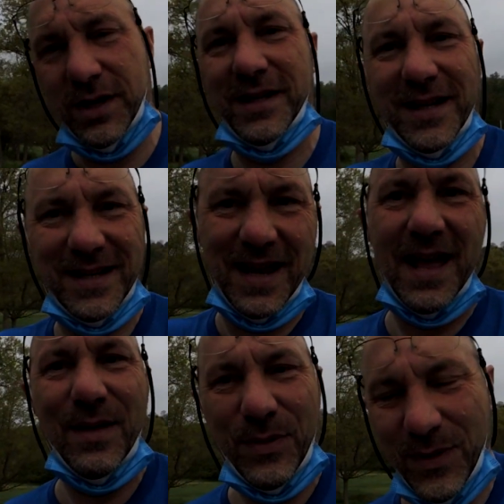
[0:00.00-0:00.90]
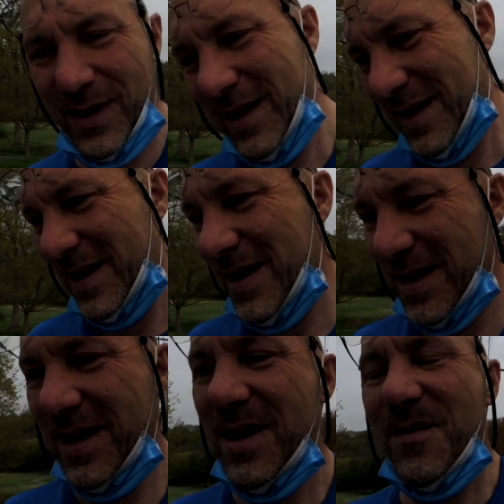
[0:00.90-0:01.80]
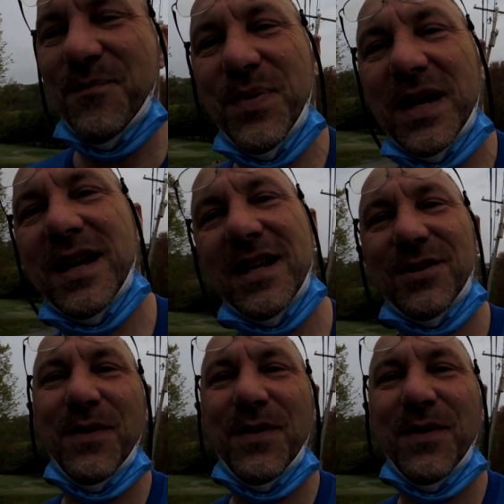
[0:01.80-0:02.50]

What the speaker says: to death because